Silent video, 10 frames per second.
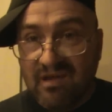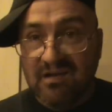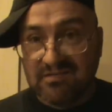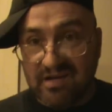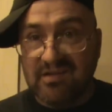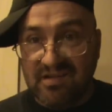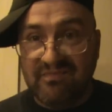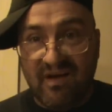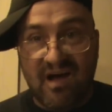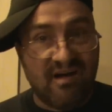
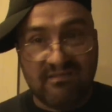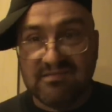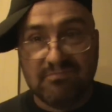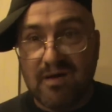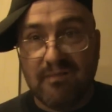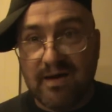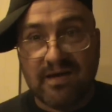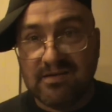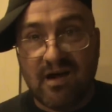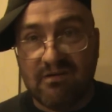65, that's my
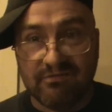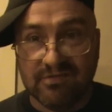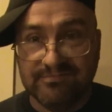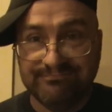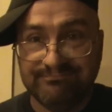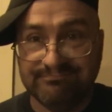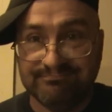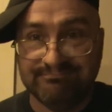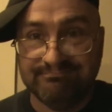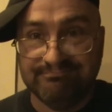best offer.
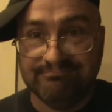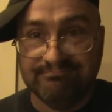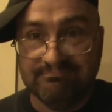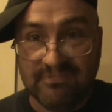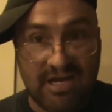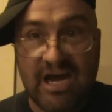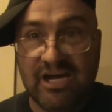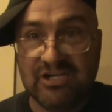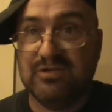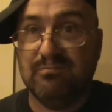
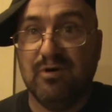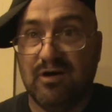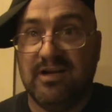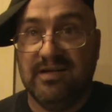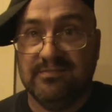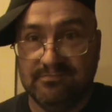Cash money.